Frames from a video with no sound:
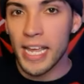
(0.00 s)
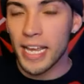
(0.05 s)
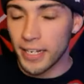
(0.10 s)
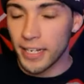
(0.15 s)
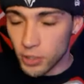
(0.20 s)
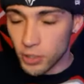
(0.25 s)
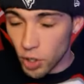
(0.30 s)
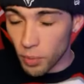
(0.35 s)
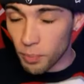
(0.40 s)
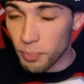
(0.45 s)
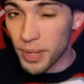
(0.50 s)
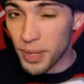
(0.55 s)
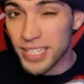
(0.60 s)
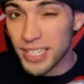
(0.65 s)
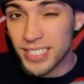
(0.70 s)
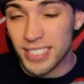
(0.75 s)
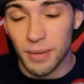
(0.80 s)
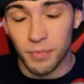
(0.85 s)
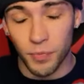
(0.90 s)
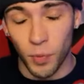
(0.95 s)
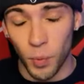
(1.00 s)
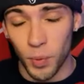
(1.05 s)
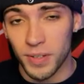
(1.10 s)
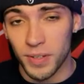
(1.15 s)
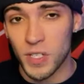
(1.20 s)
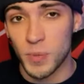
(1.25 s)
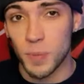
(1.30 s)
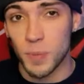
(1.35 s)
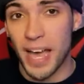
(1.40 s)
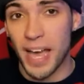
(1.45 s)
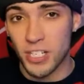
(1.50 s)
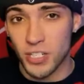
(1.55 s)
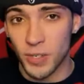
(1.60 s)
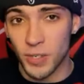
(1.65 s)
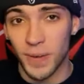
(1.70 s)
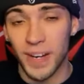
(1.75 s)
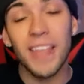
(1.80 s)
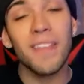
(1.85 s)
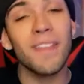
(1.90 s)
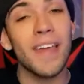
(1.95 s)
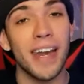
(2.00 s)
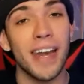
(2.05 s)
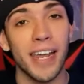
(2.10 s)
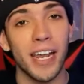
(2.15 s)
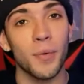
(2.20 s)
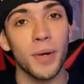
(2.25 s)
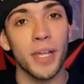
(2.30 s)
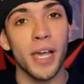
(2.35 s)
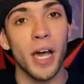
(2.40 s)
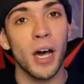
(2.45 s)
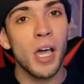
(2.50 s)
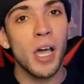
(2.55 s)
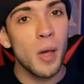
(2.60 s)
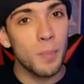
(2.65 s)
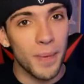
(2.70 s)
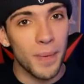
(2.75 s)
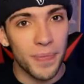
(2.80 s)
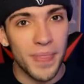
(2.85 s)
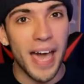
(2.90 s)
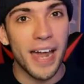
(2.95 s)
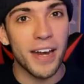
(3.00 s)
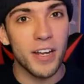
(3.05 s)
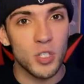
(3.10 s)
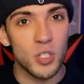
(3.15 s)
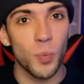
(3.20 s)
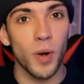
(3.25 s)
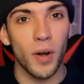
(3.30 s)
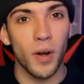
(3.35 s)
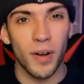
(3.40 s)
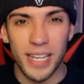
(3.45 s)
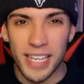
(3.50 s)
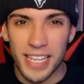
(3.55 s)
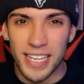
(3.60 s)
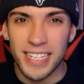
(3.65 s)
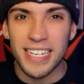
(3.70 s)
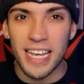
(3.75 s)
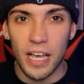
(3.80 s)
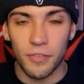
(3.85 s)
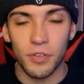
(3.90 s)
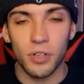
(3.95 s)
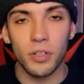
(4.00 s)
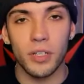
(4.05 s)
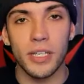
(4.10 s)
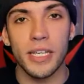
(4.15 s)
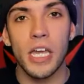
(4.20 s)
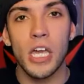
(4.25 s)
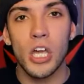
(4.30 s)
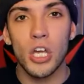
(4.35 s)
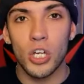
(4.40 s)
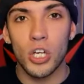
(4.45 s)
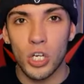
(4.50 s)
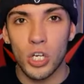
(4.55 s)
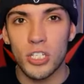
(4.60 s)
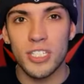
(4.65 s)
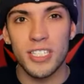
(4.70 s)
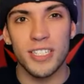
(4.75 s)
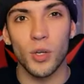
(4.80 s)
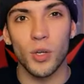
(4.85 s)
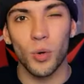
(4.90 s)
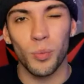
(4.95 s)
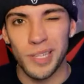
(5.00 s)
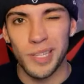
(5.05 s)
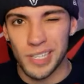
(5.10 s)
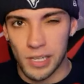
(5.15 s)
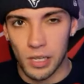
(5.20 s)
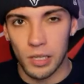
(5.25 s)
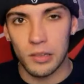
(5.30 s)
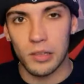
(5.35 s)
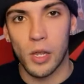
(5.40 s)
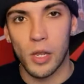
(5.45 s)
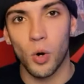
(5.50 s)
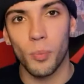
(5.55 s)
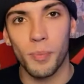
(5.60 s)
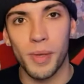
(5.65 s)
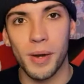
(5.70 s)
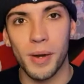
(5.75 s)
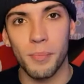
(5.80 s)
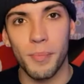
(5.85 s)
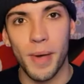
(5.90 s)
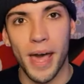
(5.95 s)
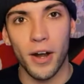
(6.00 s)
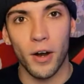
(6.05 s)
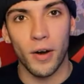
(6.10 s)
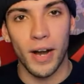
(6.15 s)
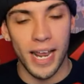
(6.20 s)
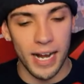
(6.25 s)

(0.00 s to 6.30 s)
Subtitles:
He took a big step forward this past year in that area, but that is where he definitely could still be a little bit better.